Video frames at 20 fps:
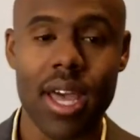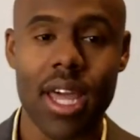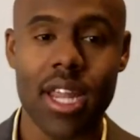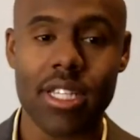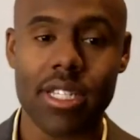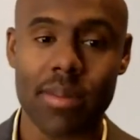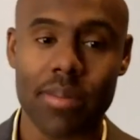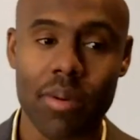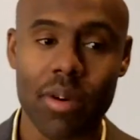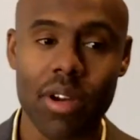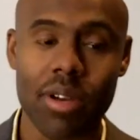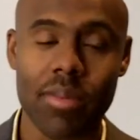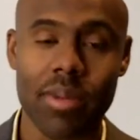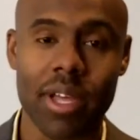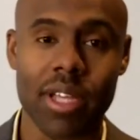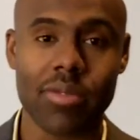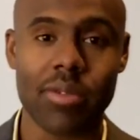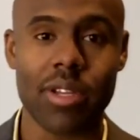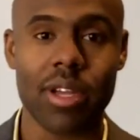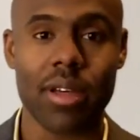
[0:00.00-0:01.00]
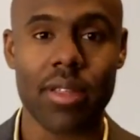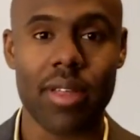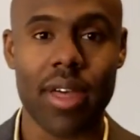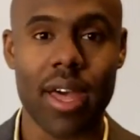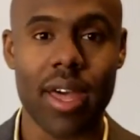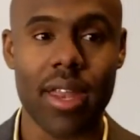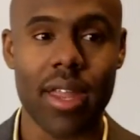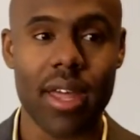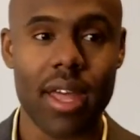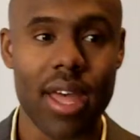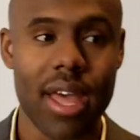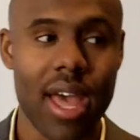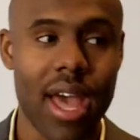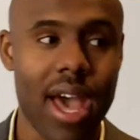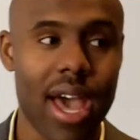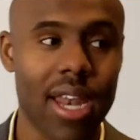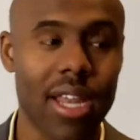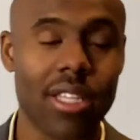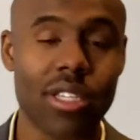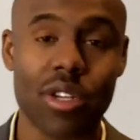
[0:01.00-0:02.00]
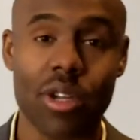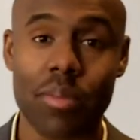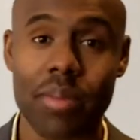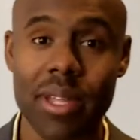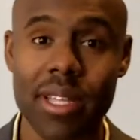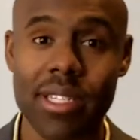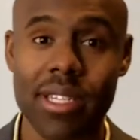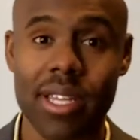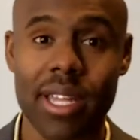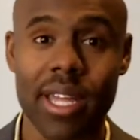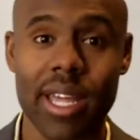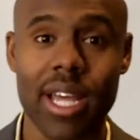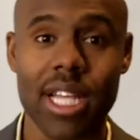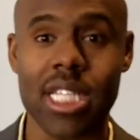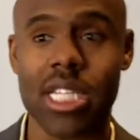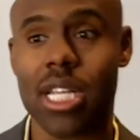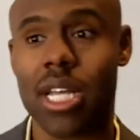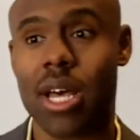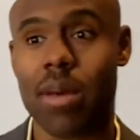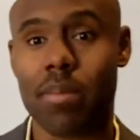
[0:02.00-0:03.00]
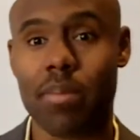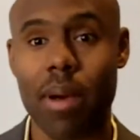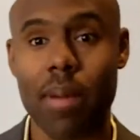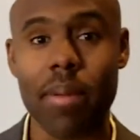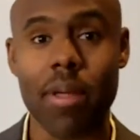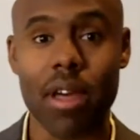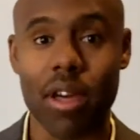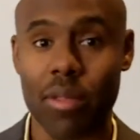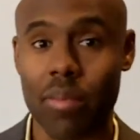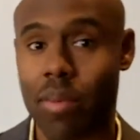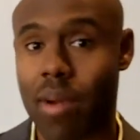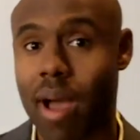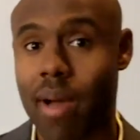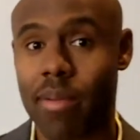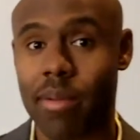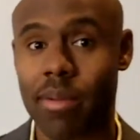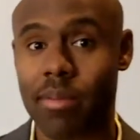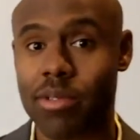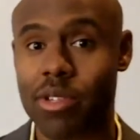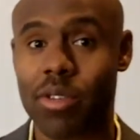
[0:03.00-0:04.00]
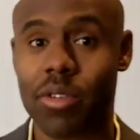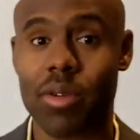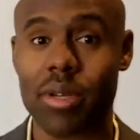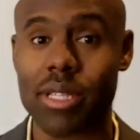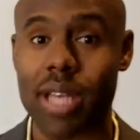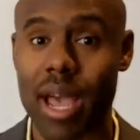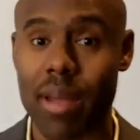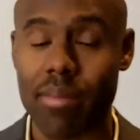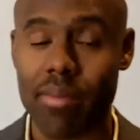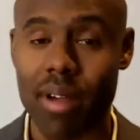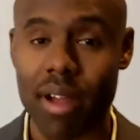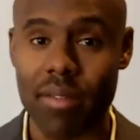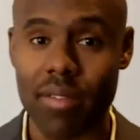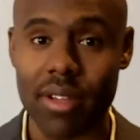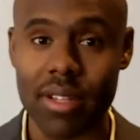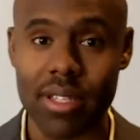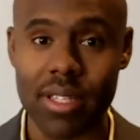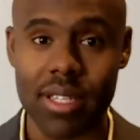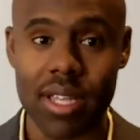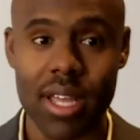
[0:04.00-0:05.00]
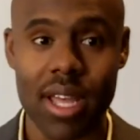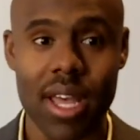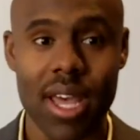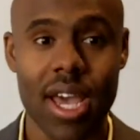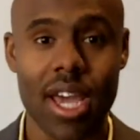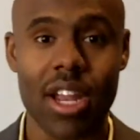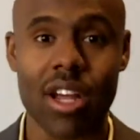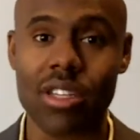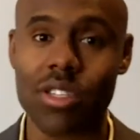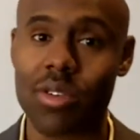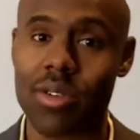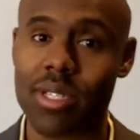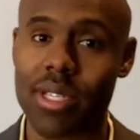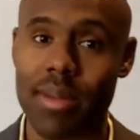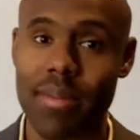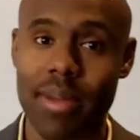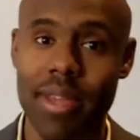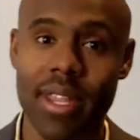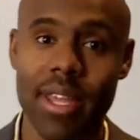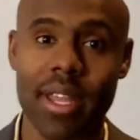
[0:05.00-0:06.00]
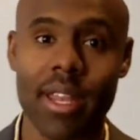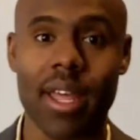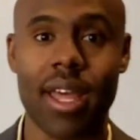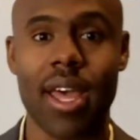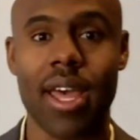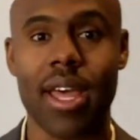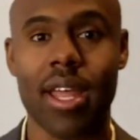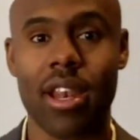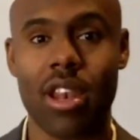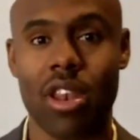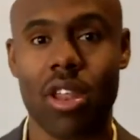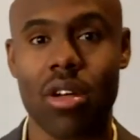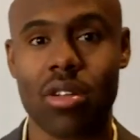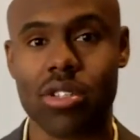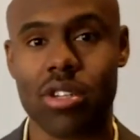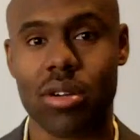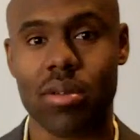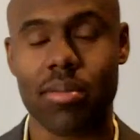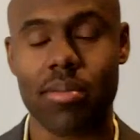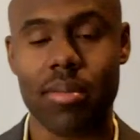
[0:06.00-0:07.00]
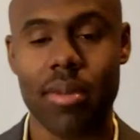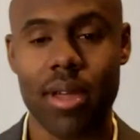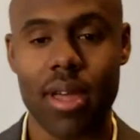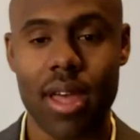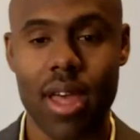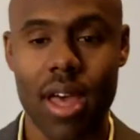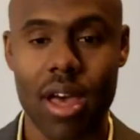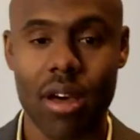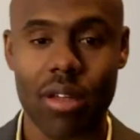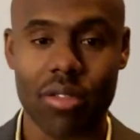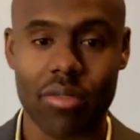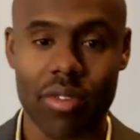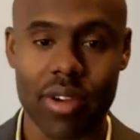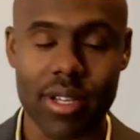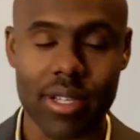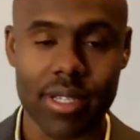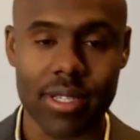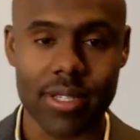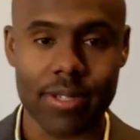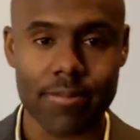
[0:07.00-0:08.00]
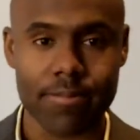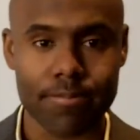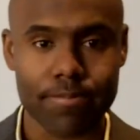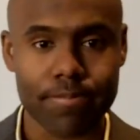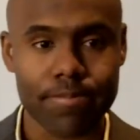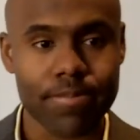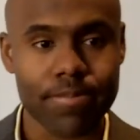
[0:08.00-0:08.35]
And it's important because we know that adolescent obesity is a public health problem due to its high prevalence and also its immediate and long-term health risks.